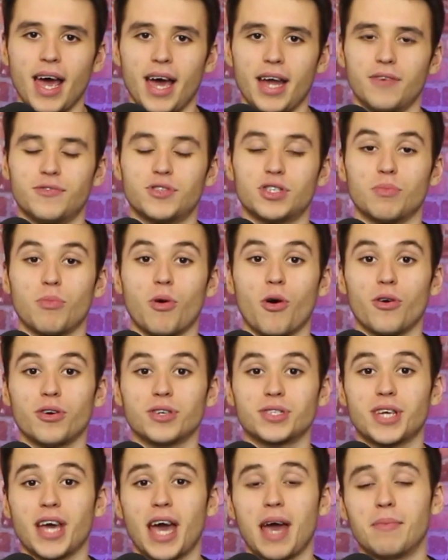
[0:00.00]
ahead of
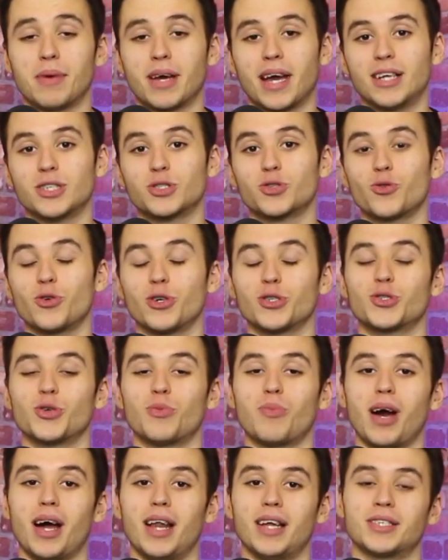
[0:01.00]
tomorrow's game against
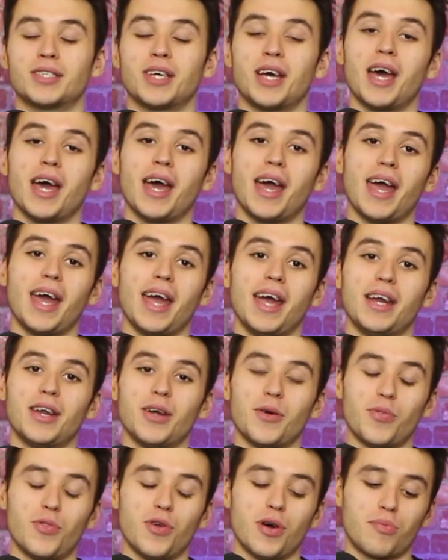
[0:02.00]
Crystal Palace
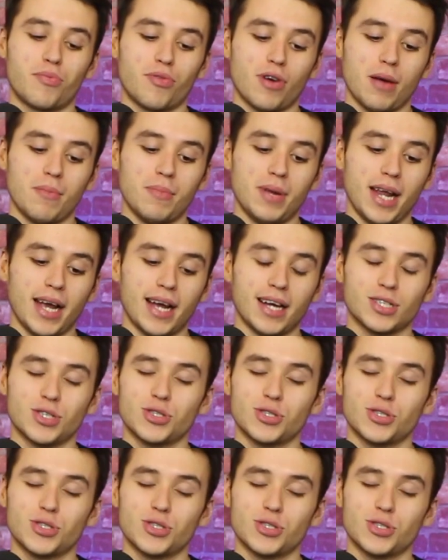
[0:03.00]
in the Premier League.